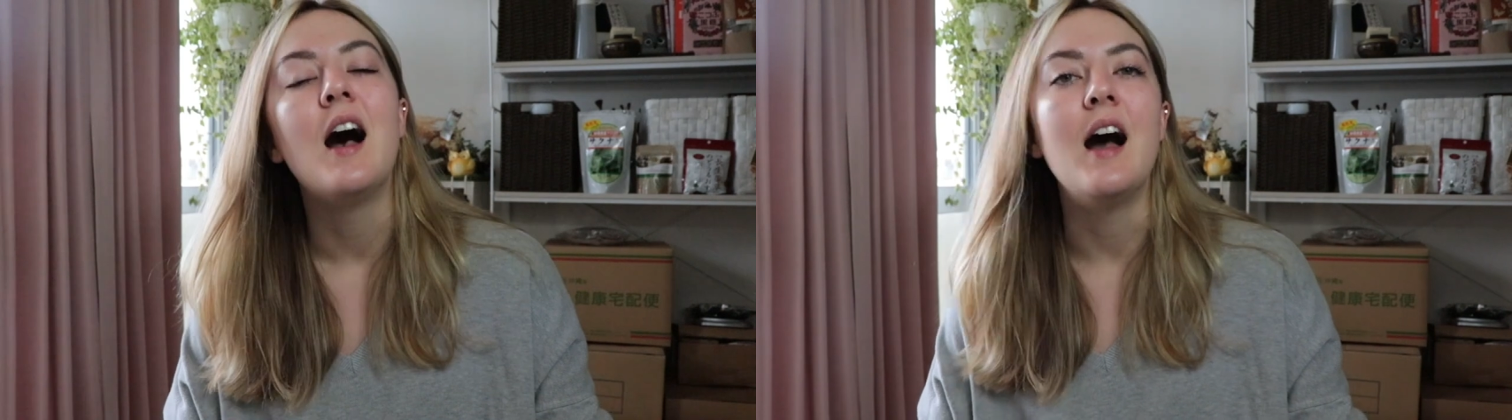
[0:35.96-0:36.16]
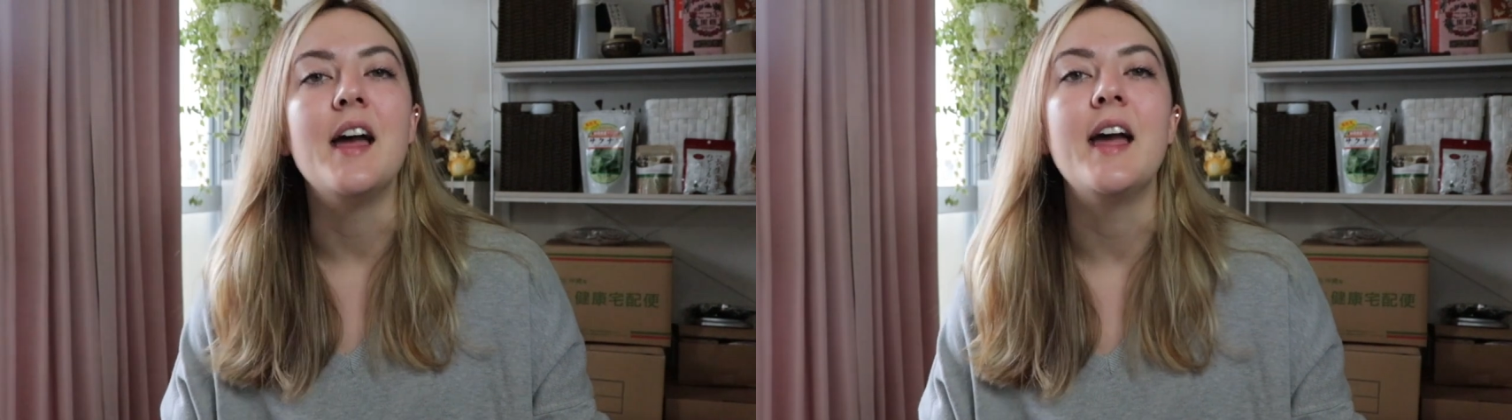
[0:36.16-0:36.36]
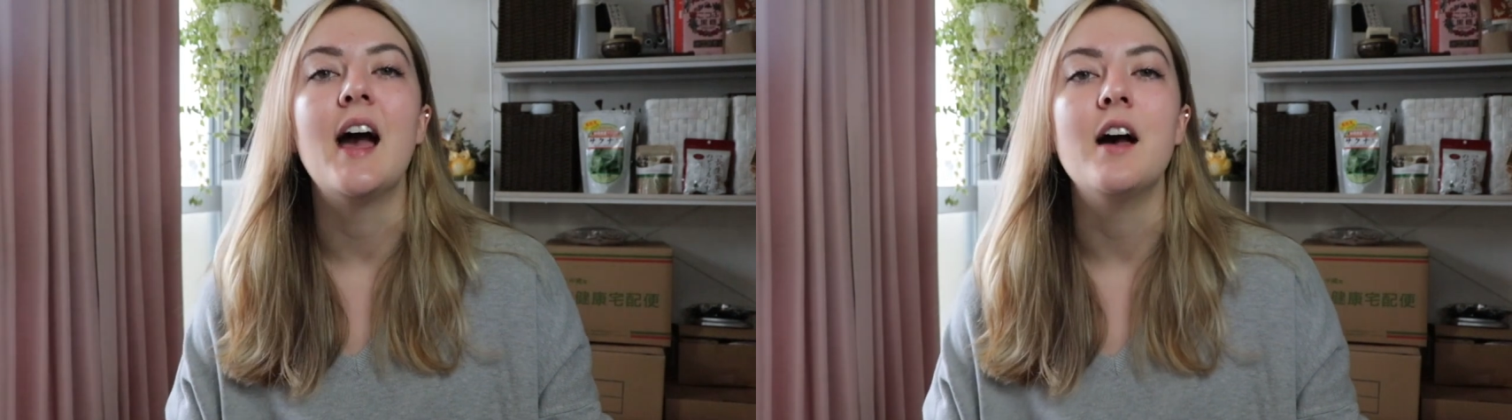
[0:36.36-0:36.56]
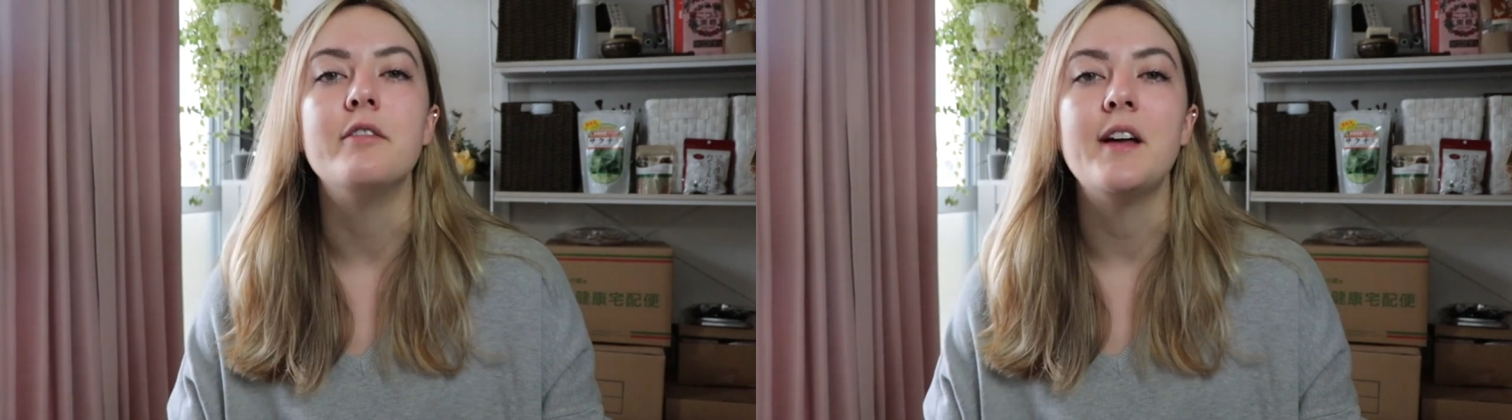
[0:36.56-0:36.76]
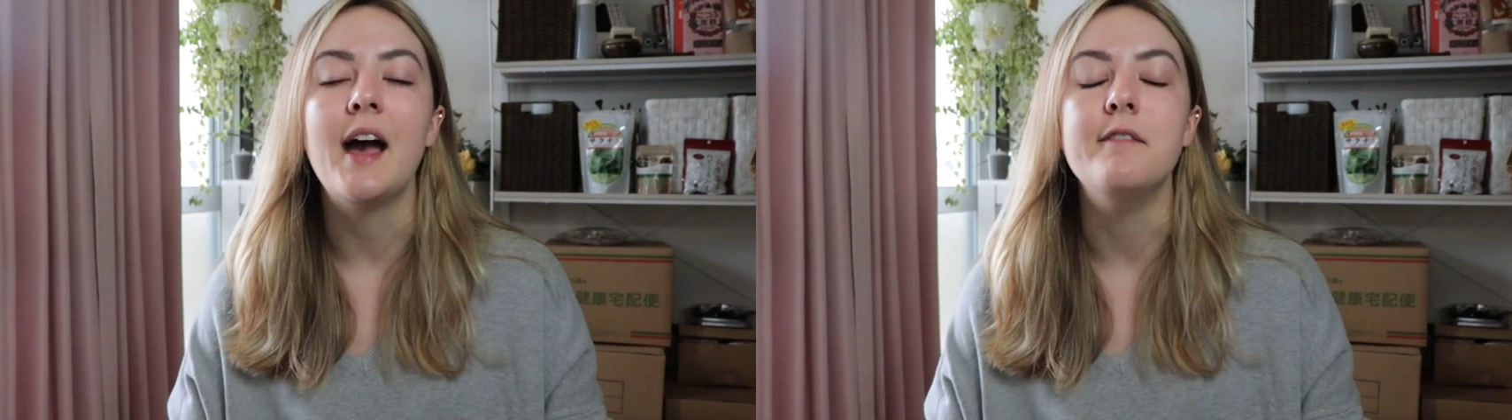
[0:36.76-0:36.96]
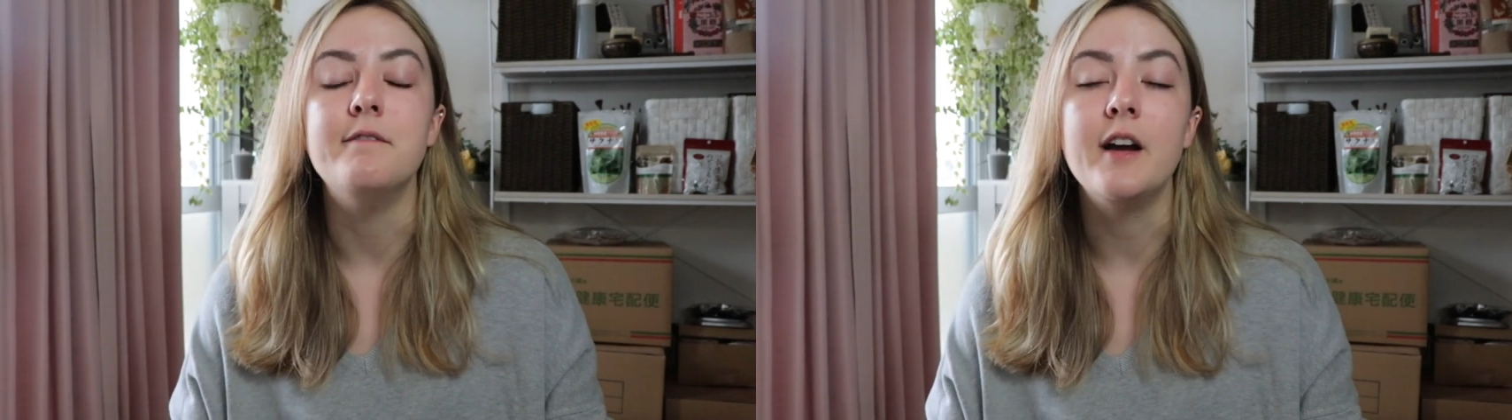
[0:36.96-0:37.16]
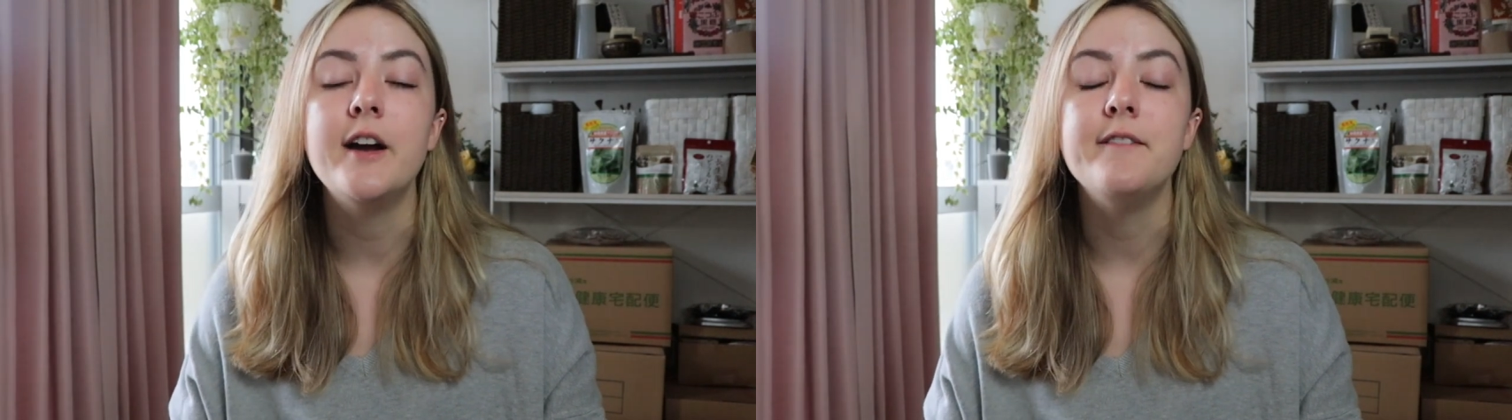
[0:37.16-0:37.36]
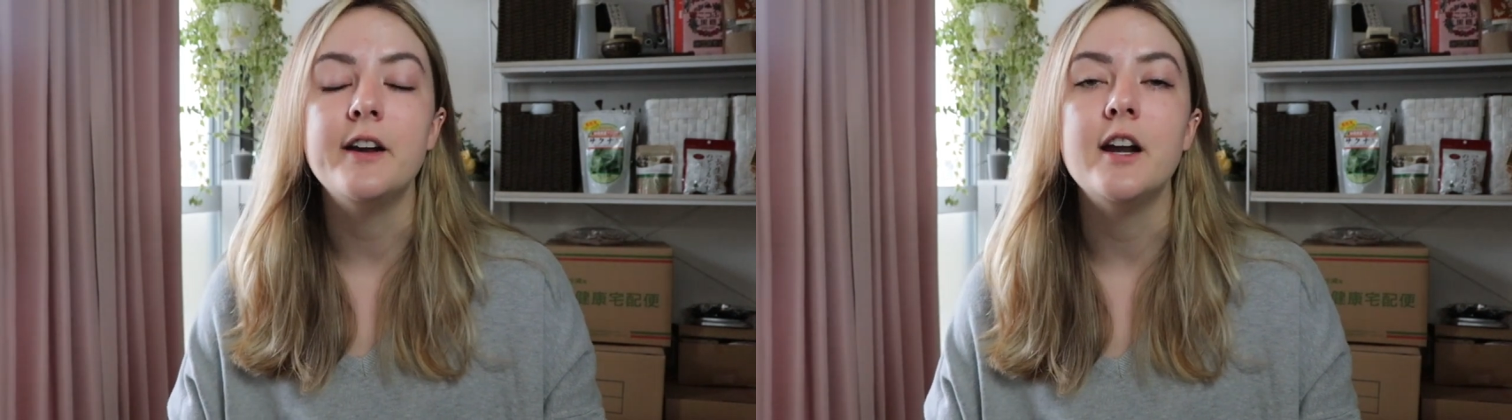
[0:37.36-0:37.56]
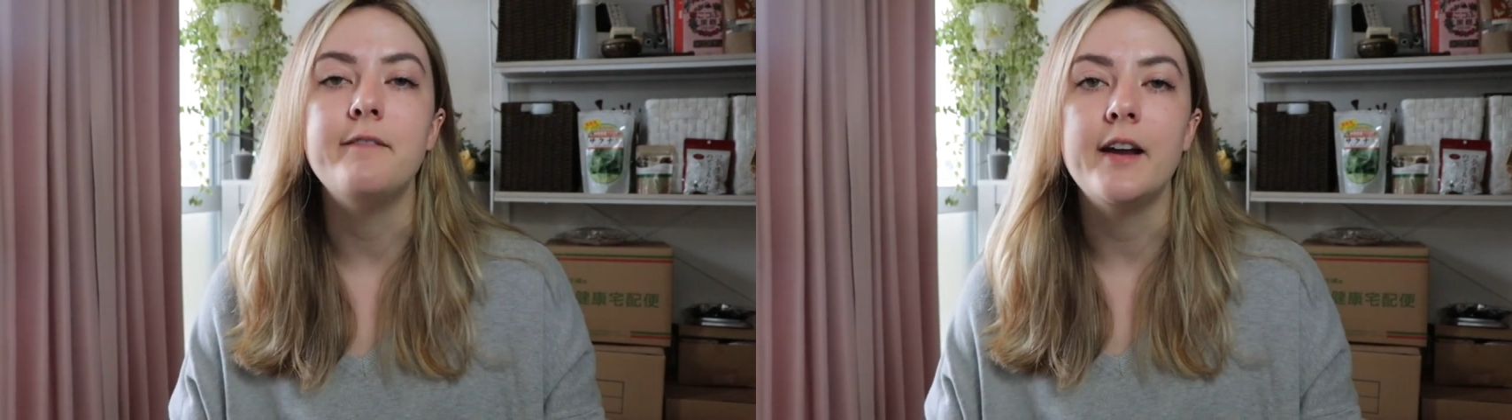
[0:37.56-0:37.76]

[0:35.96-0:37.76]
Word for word: I have had very, very,